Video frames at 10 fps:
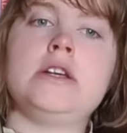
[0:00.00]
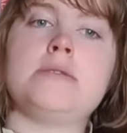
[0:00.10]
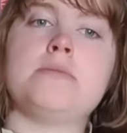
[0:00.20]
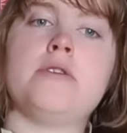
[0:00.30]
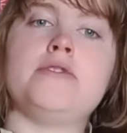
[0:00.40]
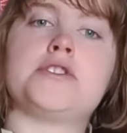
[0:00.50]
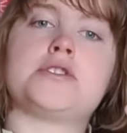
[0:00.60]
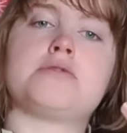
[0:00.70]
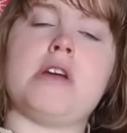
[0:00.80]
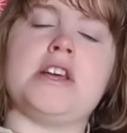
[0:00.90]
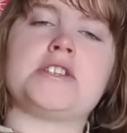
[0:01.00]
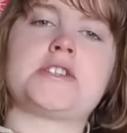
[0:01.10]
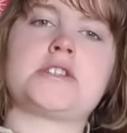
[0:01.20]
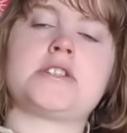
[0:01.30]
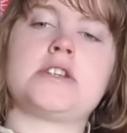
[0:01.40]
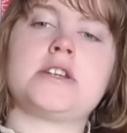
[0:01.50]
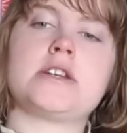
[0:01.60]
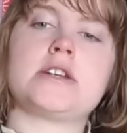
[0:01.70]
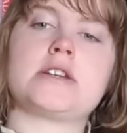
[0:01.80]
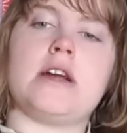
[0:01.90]
more of a stressed
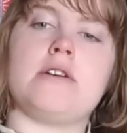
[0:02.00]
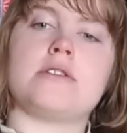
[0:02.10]
character.